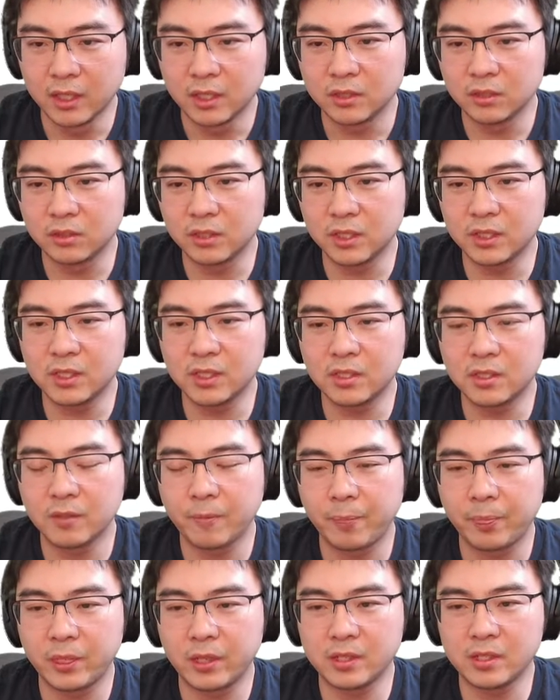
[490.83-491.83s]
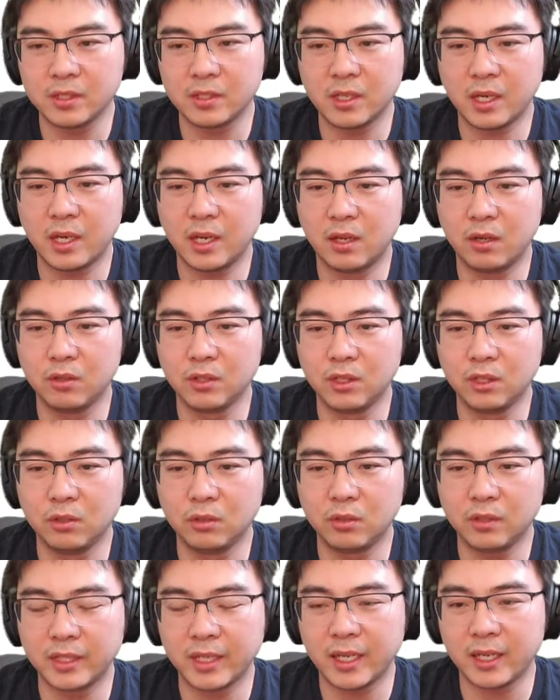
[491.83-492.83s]
So this is how
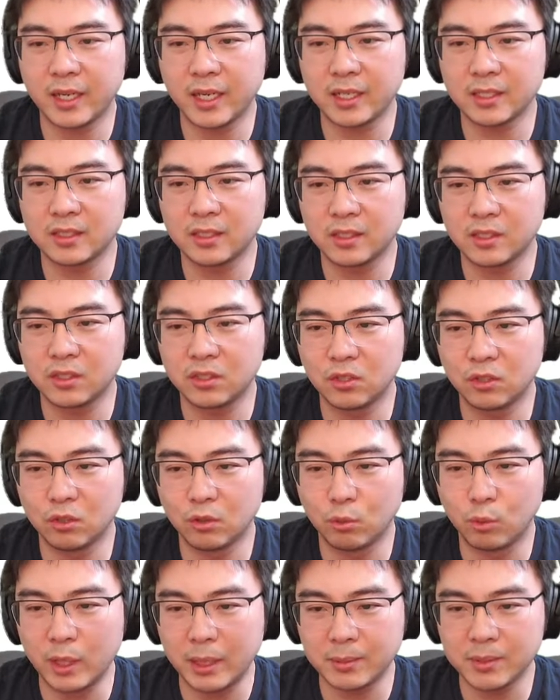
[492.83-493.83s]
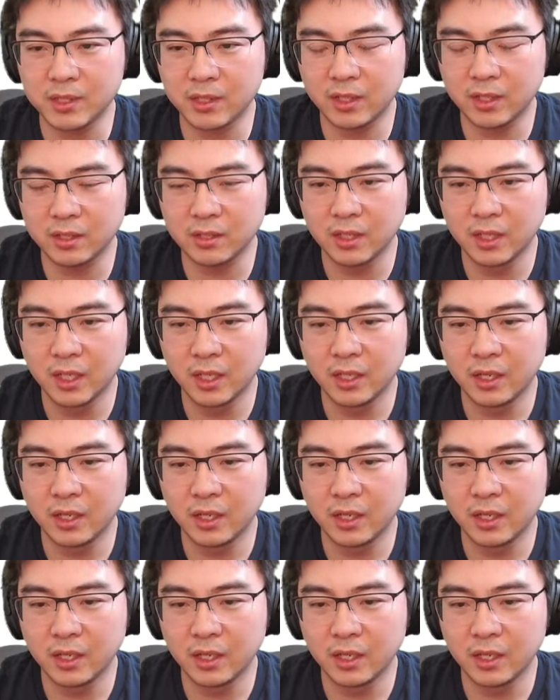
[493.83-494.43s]
you get access to your website,